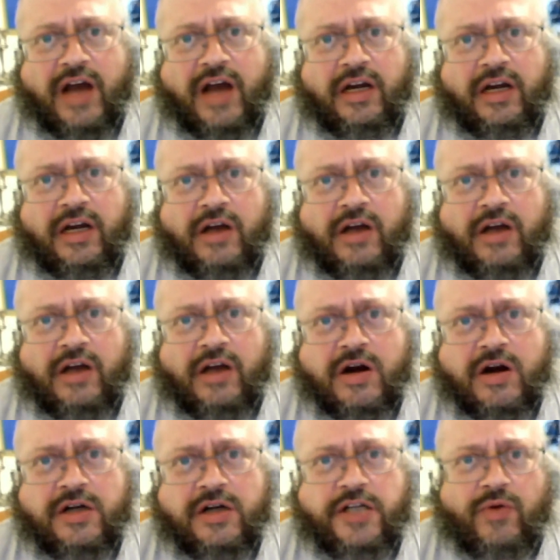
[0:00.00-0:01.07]
they've got a
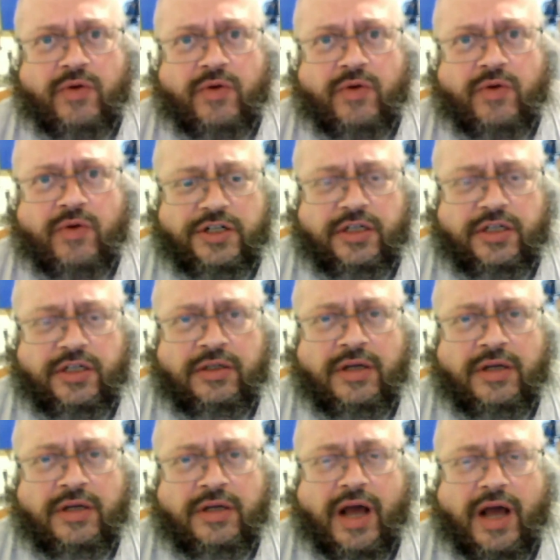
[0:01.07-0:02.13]
younger
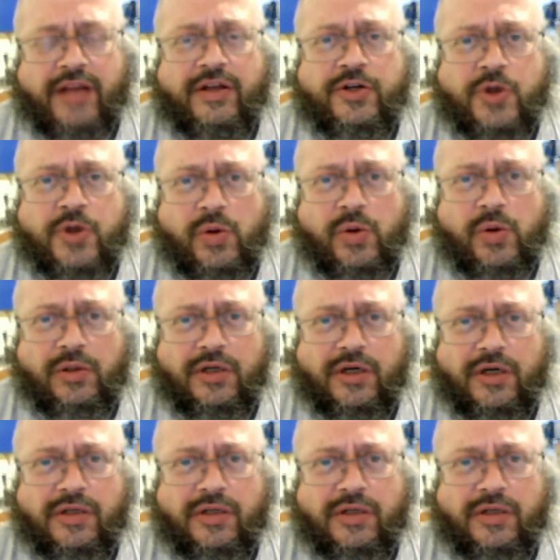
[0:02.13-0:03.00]
generation on their shoulder.